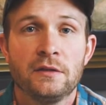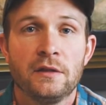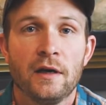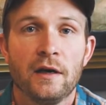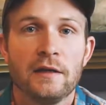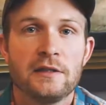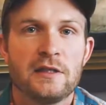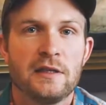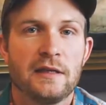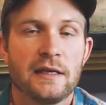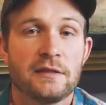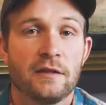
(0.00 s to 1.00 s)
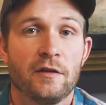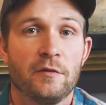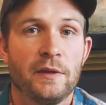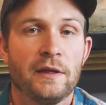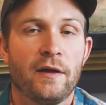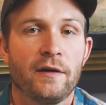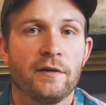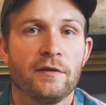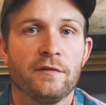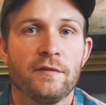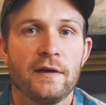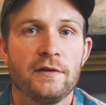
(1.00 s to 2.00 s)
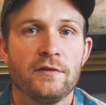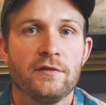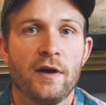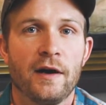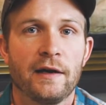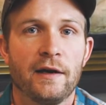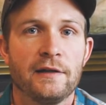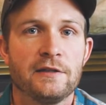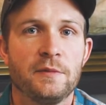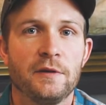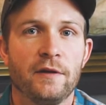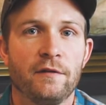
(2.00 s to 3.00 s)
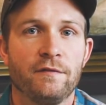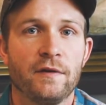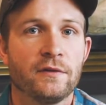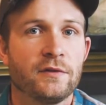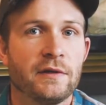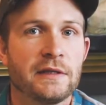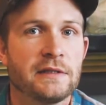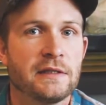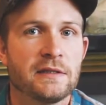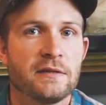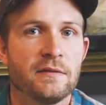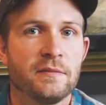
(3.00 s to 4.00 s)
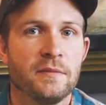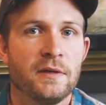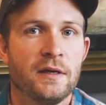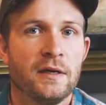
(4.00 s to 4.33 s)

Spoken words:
It takes a little bit longer to find your drawing odds, but their filtering system